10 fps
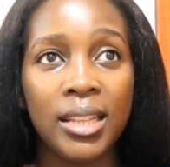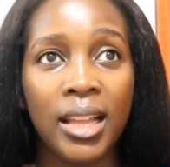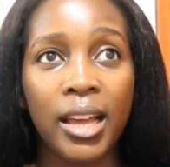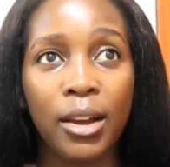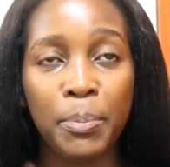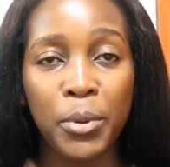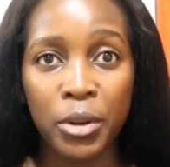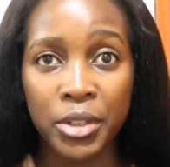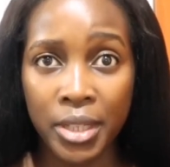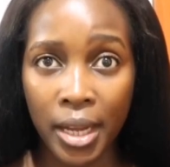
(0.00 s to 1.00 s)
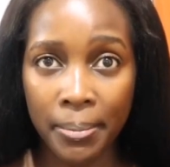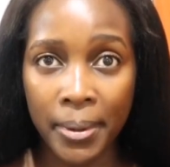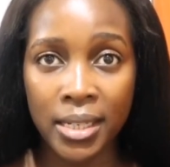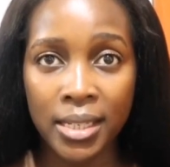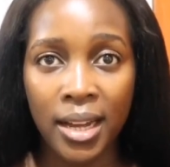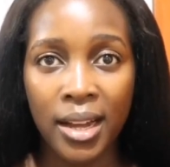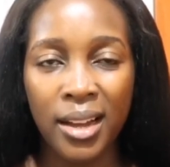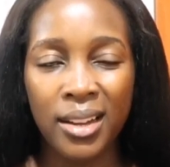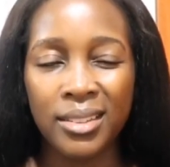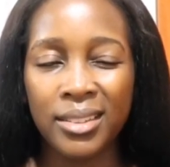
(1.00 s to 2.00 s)
Like pure shea
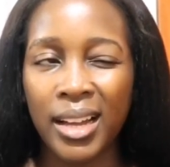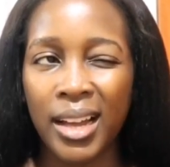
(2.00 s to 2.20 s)
butter.